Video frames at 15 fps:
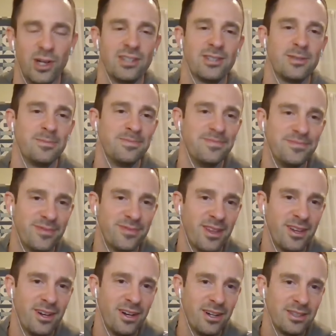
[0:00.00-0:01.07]
Awesome.
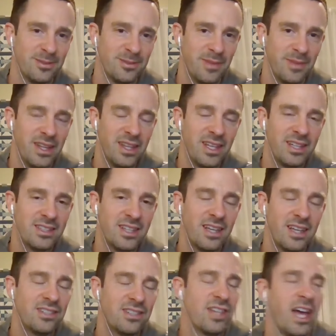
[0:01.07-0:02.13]
And then
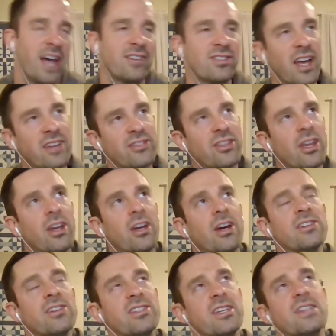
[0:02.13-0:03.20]
does Gas Gas
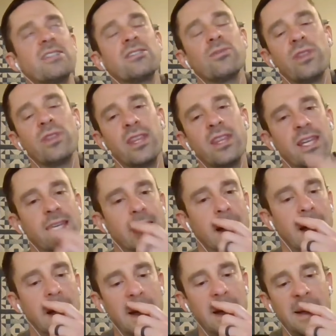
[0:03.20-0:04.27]
assist with the
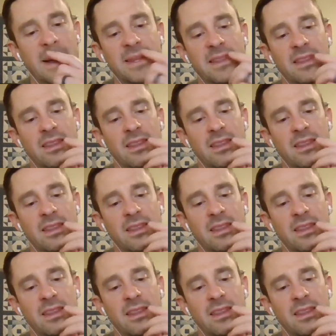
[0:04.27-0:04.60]
uh,